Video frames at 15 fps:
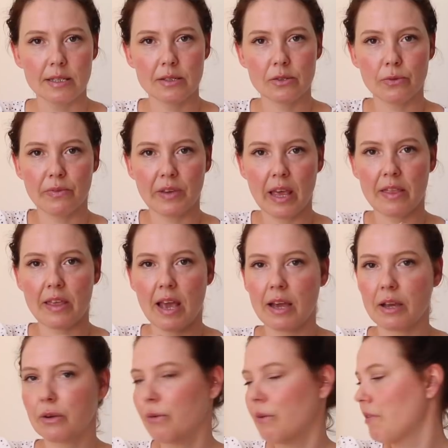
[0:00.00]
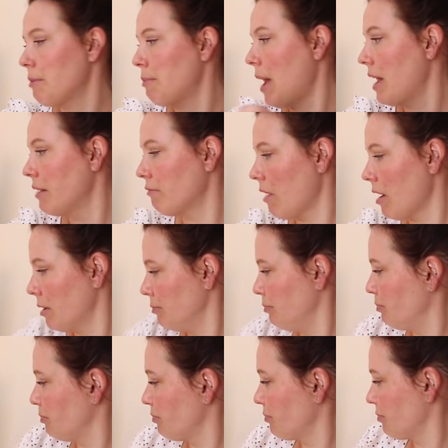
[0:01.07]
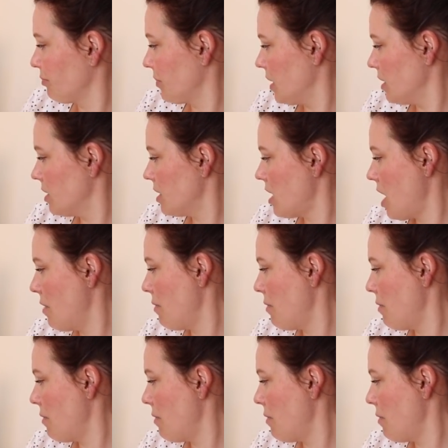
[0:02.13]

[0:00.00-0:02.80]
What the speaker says: to sort of get the angle of the pen right. So